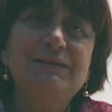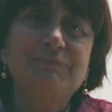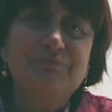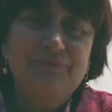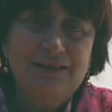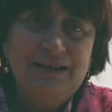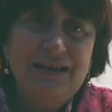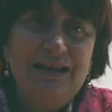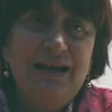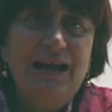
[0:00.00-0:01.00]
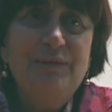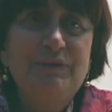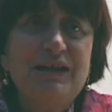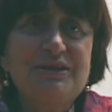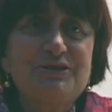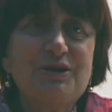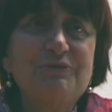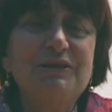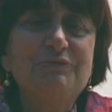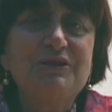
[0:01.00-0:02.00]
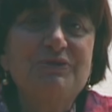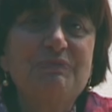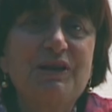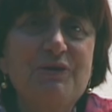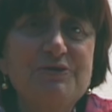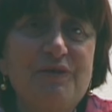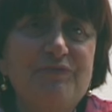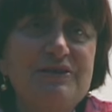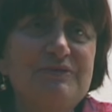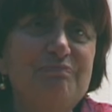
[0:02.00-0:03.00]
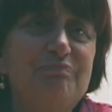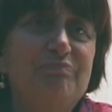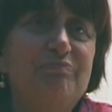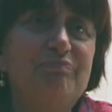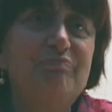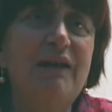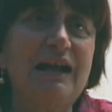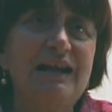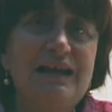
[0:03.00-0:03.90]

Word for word: him. I make a story in which, because of his black